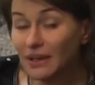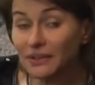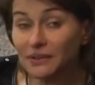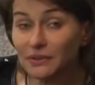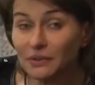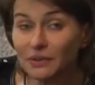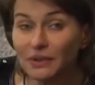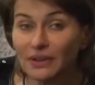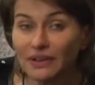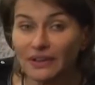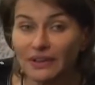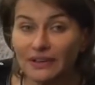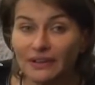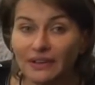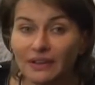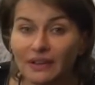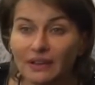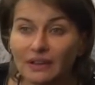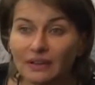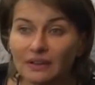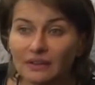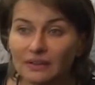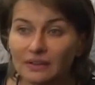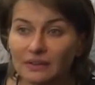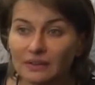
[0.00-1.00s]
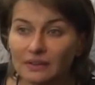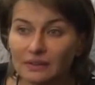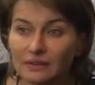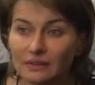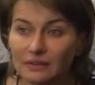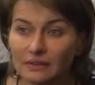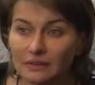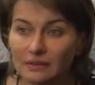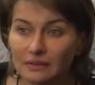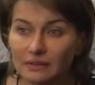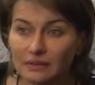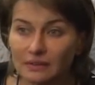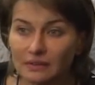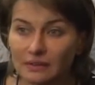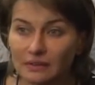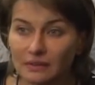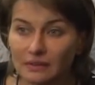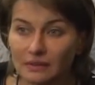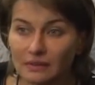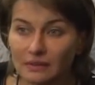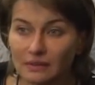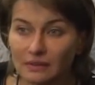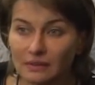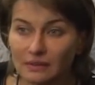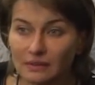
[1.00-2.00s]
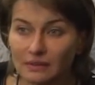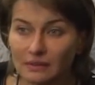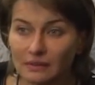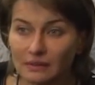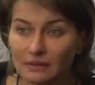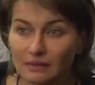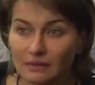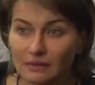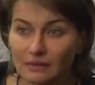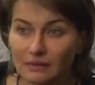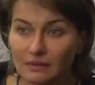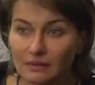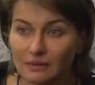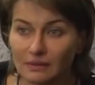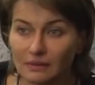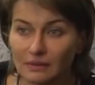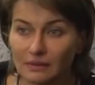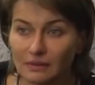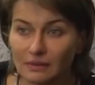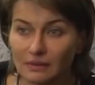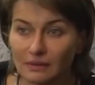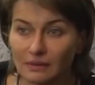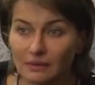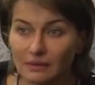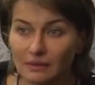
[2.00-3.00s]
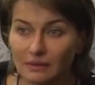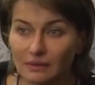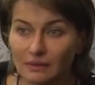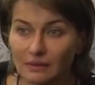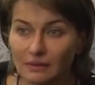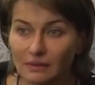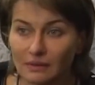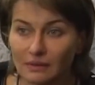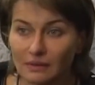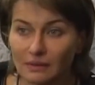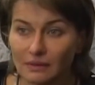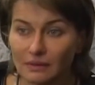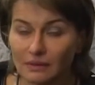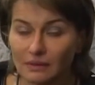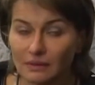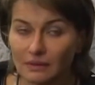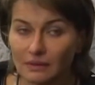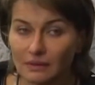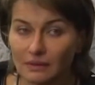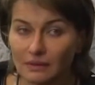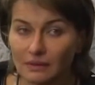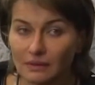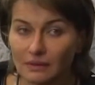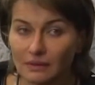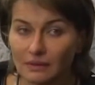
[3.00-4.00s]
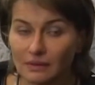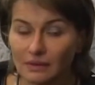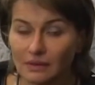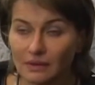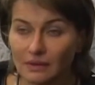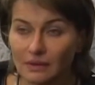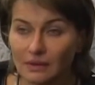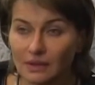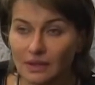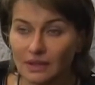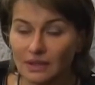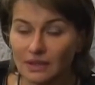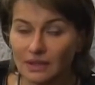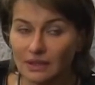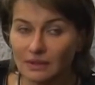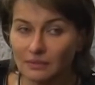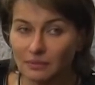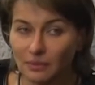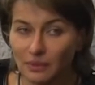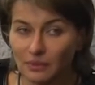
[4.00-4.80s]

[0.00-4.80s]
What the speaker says: (no one is talking)